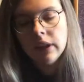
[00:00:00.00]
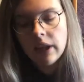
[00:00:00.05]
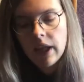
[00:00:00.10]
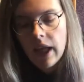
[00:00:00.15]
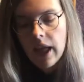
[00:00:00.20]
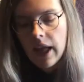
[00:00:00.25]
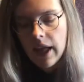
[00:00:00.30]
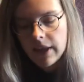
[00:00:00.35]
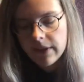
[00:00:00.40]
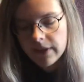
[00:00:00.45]

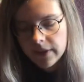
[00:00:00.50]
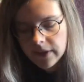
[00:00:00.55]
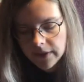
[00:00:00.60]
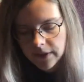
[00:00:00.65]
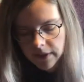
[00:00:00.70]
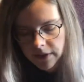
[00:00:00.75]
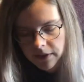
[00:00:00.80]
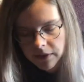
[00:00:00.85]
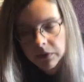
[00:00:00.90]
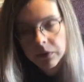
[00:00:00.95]
and this
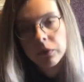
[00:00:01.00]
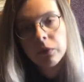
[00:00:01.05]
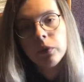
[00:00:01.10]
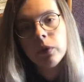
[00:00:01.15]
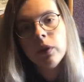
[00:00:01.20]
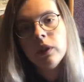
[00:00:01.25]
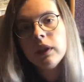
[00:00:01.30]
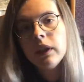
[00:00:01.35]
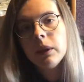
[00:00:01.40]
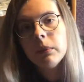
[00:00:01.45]
is a
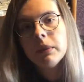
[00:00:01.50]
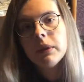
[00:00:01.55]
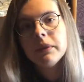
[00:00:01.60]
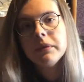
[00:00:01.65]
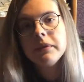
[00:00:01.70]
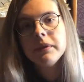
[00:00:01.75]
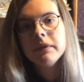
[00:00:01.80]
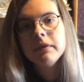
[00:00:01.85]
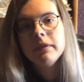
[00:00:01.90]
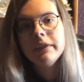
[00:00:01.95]
40 by
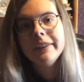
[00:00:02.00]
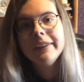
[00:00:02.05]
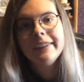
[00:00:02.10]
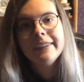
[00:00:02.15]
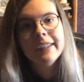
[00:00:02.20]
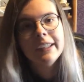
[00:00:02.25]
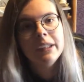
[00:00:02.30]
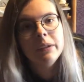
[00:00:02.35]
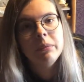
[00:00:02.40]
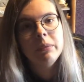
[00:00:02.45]
50
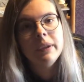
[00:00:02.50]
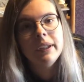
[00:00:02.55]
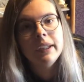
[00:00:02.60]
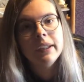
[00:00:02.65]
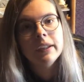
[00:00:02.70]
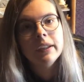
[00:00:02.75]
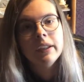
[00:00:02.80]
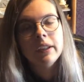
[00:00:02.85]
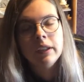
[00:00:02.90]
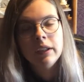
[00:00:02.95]

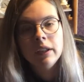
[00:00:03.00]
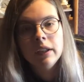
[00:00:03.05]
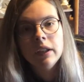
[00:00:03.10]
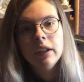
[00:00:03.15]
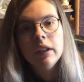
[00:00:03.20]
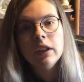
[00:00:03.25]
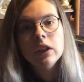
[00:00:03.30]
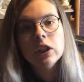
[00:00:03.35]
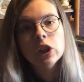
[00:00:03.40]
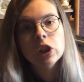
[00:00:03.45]
centimeter
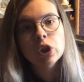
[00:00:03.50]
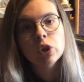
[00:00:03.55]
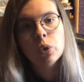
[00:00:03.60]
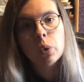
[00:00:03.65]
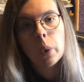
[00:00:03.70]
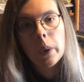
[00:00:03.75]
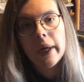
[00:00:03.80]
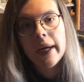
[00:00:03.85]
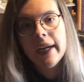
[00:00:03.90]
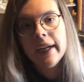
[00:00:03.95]

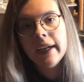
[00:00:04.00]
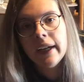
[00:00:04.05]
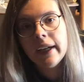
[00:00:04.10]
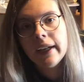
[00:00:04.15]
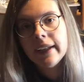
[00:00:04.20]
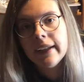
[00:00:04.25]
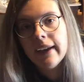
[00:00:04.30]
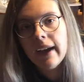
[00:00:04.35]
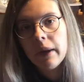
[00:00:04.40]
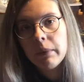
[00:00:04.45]
square
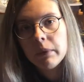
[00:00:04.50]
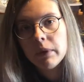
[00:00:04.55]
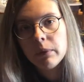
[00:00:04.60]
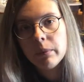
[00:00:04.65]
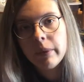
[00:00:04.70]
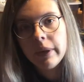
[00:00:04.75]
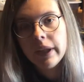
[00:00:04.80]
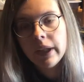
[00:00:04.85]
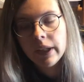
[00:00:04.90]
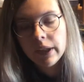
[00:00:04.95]
diamond
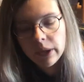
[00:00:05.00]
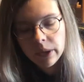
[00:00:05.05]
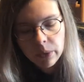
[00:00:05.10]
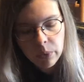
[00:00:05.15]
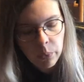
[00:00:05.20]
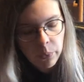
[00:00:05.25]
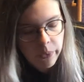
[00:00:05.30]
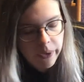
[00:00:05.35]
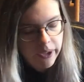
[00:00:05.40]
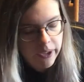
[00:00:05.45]
painting
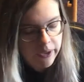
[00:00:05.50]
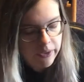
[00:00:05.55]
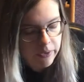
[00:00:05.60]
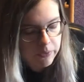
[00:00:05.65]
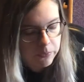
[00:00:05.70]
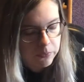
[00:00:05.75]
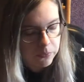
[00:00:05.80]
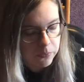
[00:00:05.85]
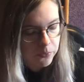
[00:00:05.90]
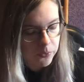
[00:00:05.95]
with
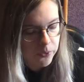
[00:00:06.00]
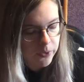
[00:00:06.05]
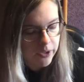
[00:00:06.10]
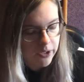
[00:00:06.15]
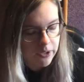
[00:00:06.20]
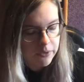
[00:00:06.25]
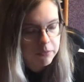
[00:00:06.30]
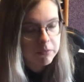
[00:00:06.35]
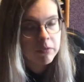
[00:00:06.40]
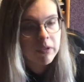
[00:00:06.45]

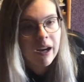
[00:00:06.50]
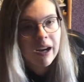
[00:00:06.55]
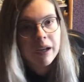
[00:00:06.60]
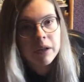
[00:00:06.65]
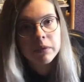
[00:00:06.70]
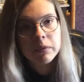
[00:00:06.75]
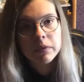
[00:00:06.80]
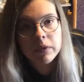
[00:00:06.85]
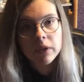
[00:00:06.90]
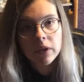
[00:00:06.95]
45
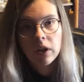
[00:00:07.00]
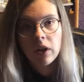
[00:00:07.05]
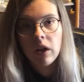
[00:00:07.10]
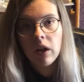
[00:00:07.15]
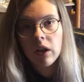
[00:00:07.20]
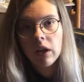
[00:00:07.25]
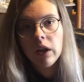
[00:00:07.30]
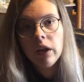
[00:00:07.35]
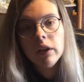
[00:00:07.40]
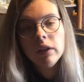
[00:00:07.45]

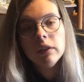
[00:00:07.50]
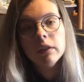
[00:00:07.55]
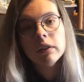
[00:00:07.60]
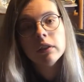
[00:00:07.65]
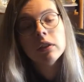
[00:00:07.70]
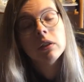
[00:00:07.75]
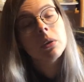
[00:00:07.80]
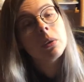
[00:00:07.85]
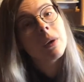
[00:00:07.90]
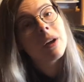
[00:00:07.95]
colors,
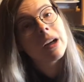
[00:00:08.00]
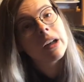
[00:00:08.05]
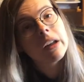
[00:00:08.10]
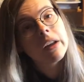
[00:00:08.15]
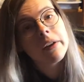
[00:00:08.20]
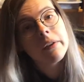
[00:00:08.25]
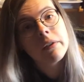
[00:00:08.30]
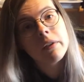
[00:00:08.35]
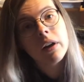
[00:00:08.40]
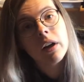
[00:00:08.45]
so quite a lot
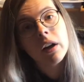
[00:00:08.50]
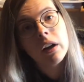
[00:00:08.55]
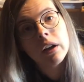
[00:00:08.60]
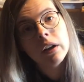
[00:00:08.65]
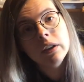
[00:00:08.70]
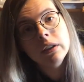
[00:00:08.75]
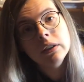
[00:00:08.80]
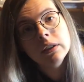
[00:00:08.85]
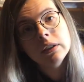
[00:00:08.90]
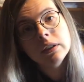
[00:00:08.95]
of
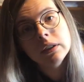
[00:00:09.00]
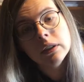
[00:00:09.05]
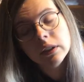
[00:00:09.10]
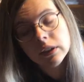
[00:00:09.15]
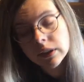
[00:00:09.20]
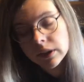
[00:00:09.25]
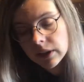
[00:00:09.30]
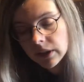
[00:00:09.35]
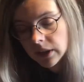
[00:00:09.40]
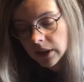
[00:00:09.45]
colors.
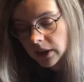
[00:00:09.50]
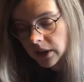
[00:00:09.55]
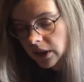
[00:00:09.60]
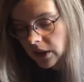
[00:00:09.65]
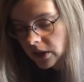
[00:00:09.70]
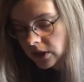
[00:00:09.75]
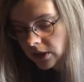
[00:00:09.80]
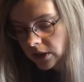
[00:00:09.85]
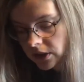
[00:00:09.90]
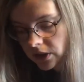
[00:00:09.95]

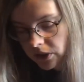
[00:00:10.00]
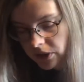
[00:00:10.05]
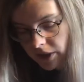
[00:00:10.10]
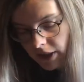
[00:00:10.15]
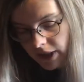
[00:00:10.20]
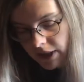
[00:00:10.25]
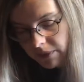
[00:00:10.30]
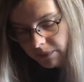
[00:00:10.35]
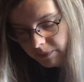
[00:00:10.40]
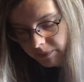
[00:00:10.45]
So
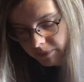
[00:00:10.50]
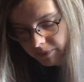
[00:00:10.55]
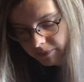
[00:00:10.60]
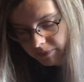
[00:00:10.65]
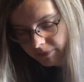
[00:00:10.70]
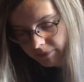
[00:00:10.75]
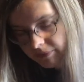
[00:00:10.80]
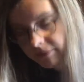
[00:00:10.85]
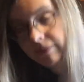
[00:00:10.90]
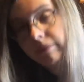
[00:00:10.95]
yeah,
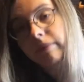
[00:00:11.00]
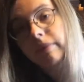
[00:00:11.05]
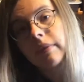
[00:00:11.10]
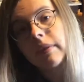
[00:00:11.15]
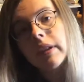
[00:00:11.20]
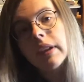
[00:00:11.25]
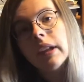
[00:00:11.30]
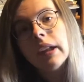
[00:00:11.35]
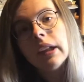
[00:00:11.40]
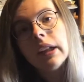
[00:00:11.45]

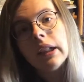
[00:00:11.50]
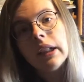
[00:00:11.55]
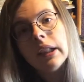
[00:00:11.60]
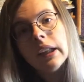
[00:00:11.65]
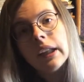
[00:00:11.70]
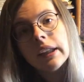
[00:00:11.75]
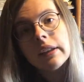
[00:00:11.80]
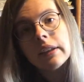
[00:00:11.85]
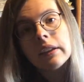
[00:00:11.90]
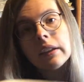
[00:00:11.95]

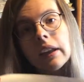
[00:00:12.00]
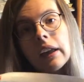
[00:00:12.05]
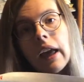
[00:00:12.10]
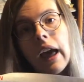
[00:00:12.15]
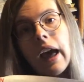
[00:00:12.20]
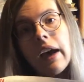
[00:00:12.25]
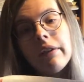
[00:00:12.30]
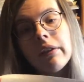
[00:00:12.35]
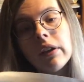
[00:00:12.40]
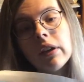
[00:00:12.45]
let's
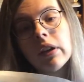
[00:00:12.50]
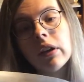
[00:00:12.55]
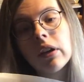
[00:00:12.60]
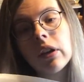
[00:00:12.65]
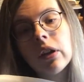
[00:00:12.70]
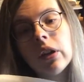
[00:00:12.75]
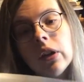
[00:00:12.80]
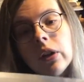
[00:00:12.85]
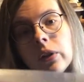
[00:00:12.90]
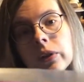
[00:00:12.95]
have a
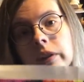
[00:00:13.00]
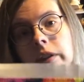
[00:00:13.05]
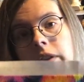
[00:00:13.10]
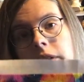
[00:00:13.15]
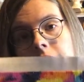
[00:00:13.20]
closer